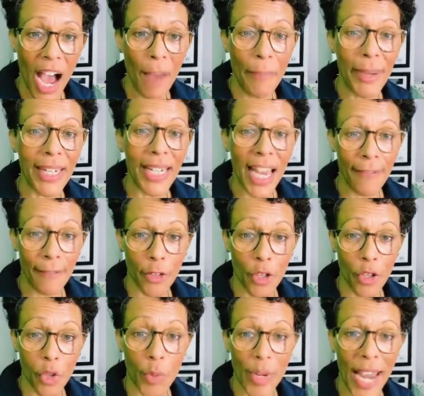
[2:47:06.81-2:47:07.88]
I've been live for
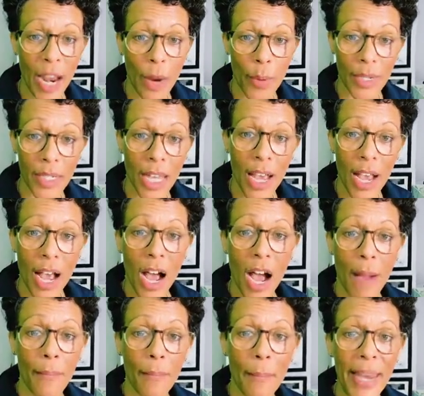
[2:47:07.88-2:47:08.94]
3 hours
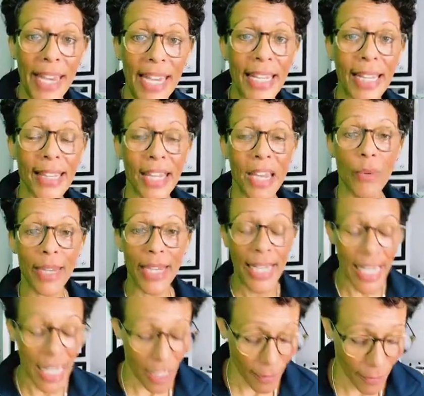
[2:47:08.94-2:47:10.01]
making theory
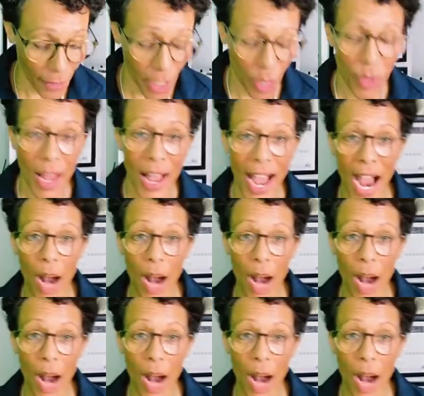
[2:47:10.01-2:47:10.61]
easy for you.